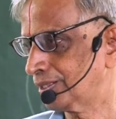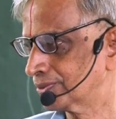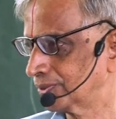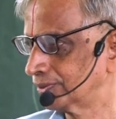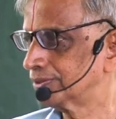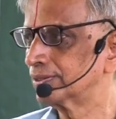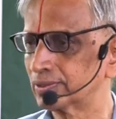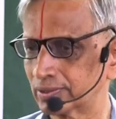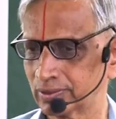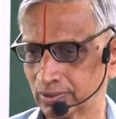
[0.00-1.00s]
So this
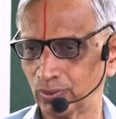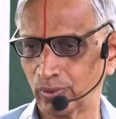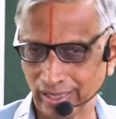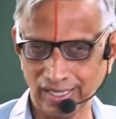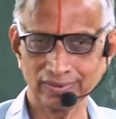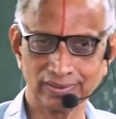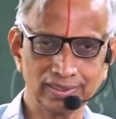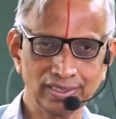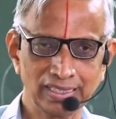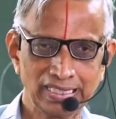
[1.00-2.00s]
is known as
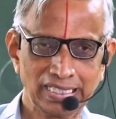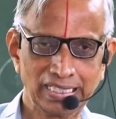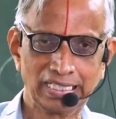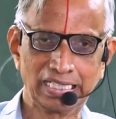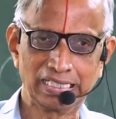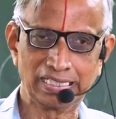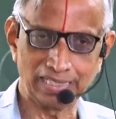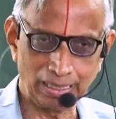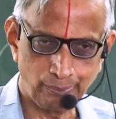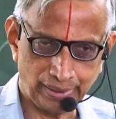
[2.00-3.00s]
the
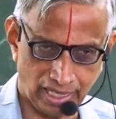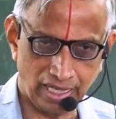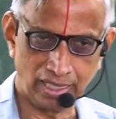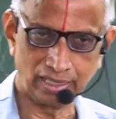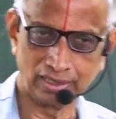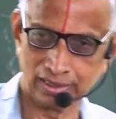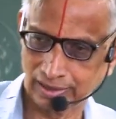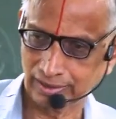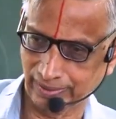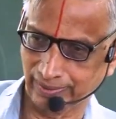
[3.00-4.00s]
little Picard
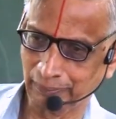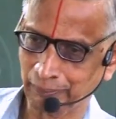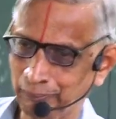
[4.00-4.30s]
theorem.